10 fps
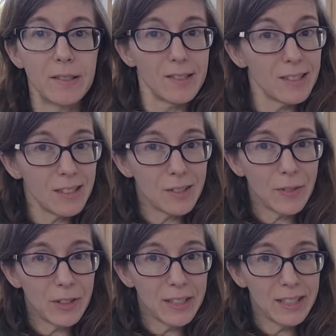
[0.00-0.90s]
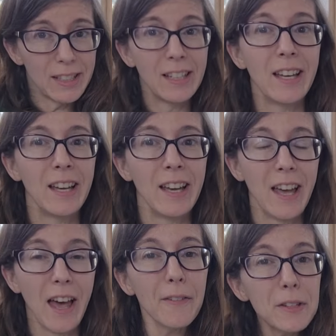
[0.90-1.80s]
So, yes, very
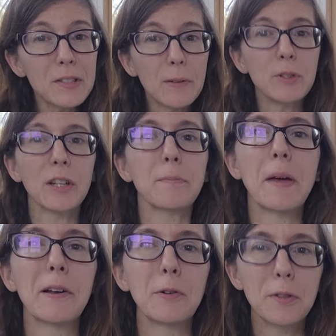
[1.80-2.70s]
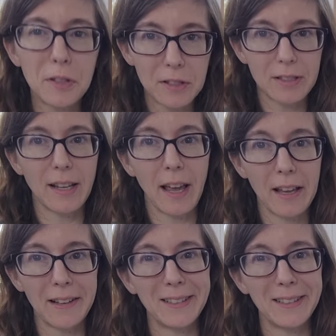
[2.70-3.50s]
heavy subject matter today.